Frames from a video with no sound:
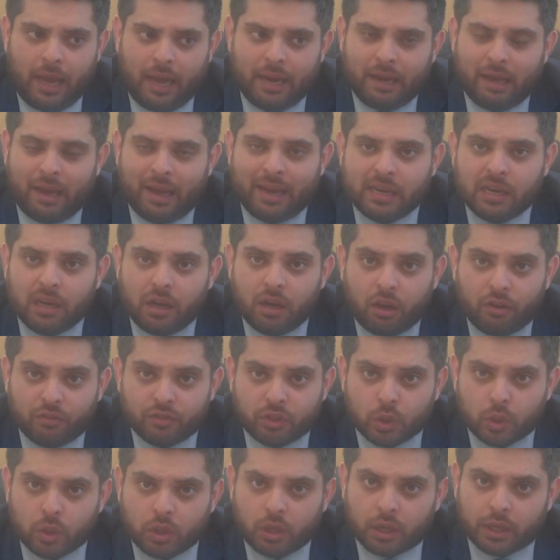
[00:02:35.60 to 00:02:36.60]
And I had a lot
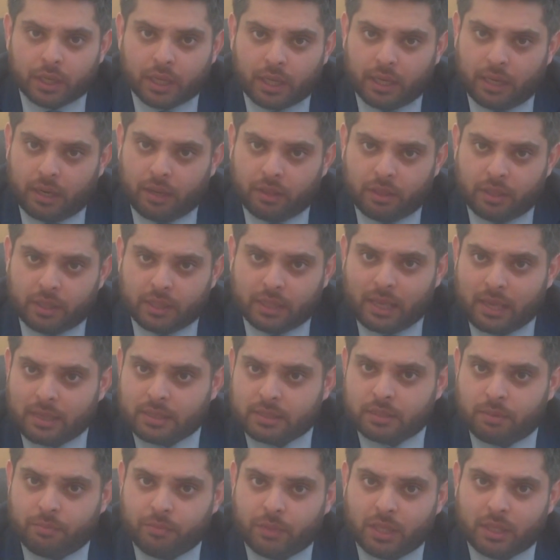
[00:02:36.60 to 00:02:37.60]
of door knocking, and I think
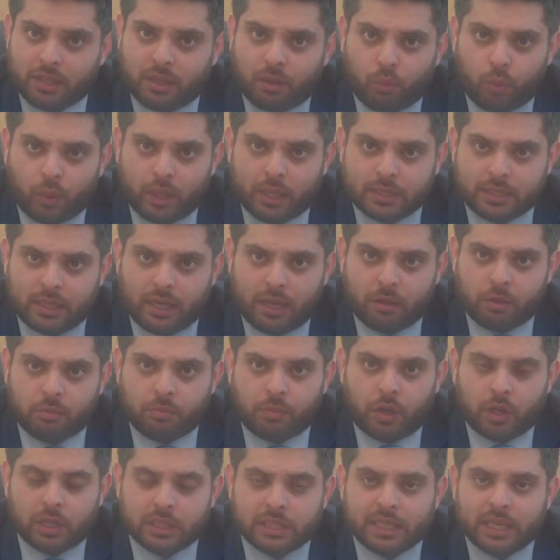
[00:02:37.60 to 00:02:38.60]
that's something that we as a
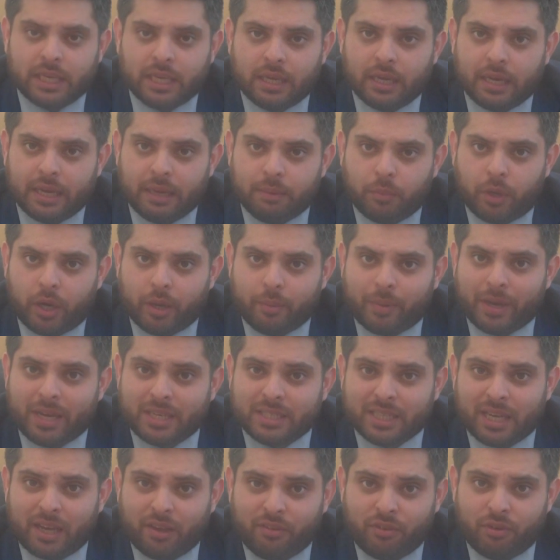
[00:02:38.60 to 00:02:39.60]
Labour Party here in my
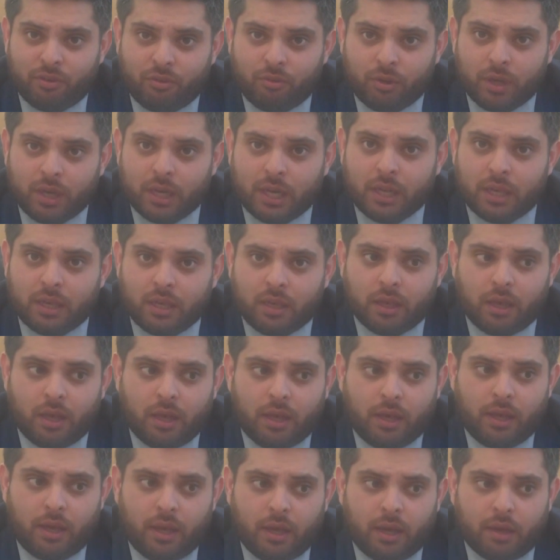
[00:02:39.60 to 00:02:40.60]
patch haven't really
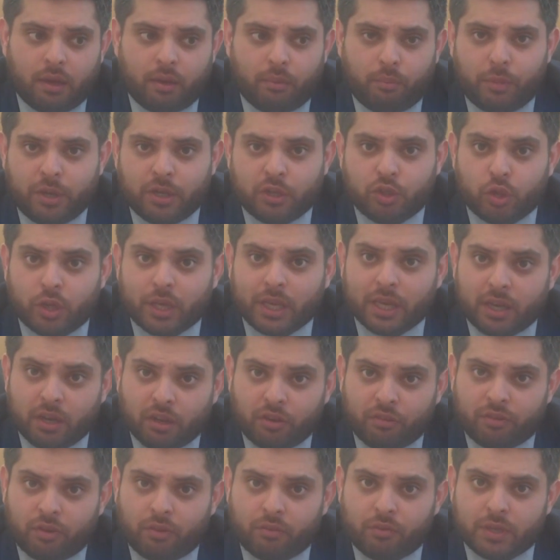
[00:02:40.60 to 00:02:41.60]
been doing
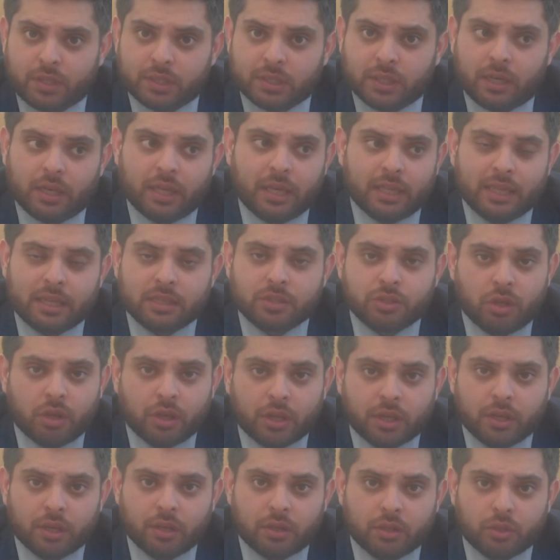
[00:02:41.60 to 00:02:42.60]
enough of recently, and that's
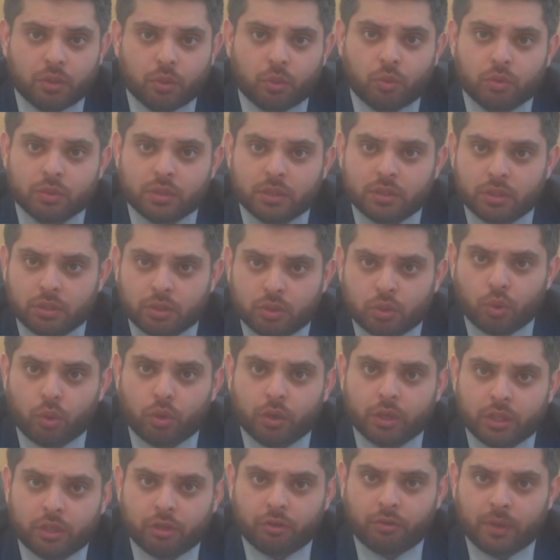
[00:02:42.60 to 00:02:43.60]
knocking on doors and just
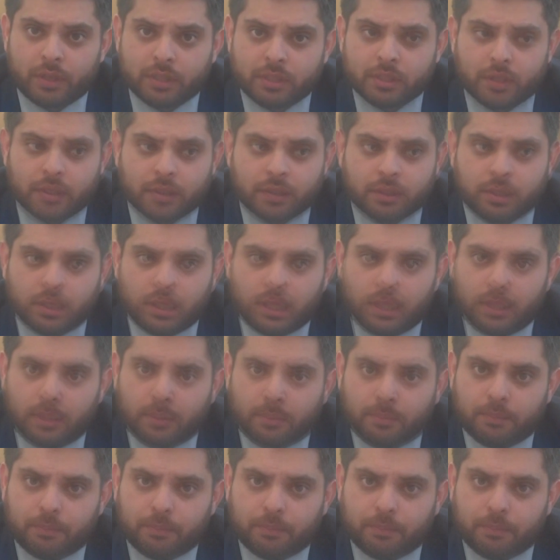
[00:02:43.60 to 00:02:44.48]
talking to residents.